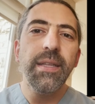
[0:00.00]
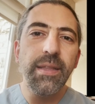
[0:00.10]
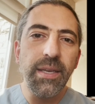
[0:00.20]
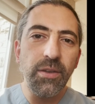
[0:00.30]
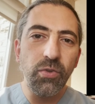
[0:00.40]

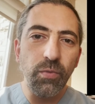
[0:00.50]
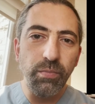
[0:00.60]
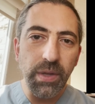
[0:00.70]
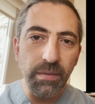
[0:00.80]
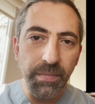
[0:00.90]
leading to
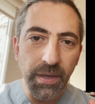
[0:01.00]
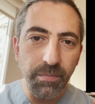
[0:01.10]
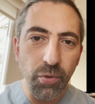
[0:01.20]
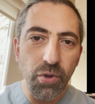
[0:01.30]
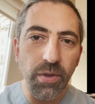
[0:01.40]
blood being
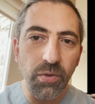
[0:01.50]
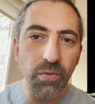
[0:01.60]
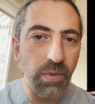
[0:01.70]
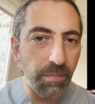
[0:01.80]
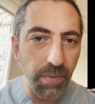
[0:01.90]
pushed
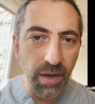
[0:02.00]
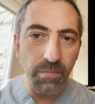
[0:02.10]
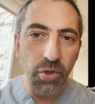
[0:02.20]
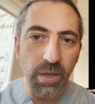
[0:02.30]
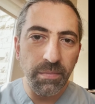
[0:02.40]
into the
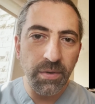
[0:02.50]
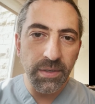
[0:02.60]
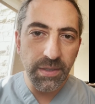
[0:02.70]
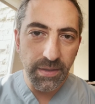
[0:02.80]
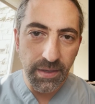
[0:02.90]
bottom
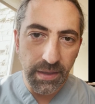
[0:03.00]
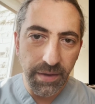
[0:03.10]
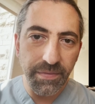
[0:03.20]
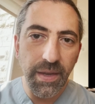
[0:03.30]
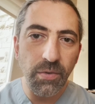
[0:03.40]
chambers, the
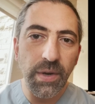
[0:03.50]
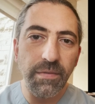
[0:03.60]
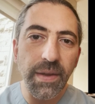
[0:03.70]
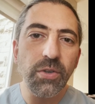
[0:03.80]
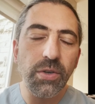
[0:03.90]
left and right
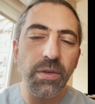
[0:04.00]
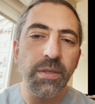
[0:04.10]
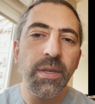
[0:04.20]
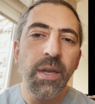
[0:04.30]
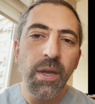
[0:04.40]
ventricles,